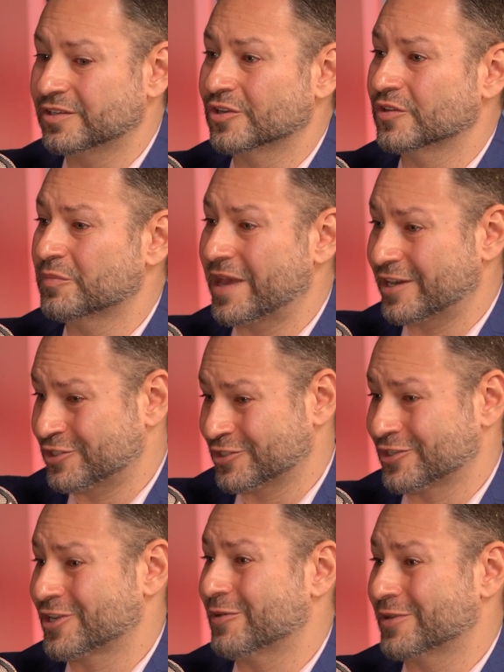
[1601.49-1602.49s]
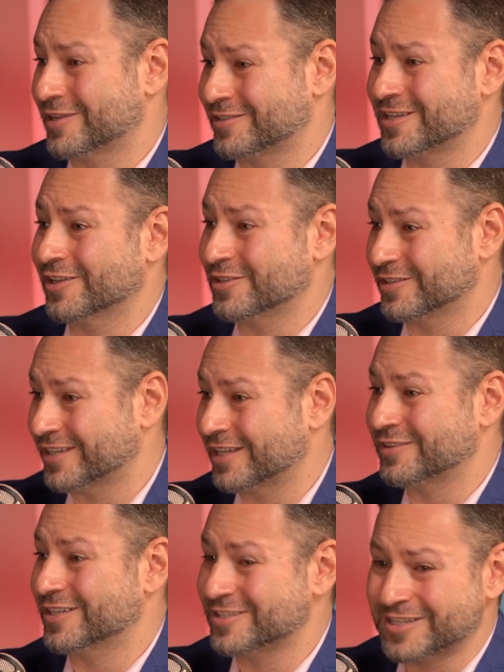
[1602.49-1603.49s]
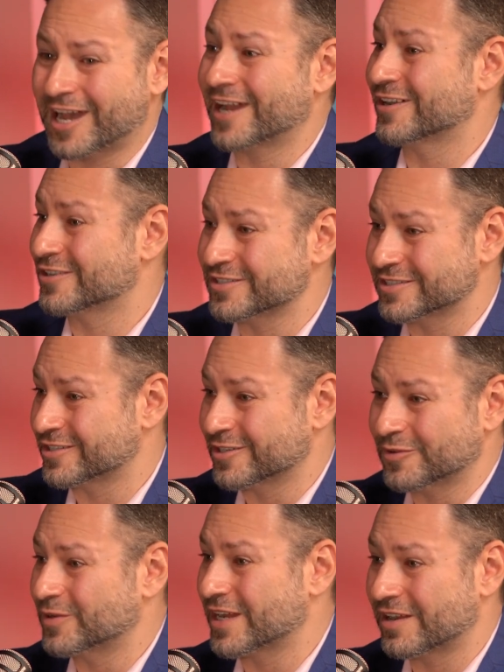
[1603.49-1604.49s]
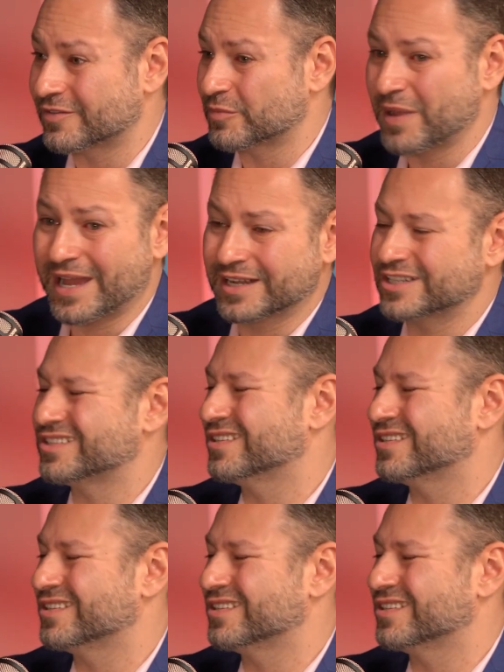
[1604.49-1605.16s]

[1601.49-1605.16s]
the manager's going to come in and tell you to get these tires, whatever package.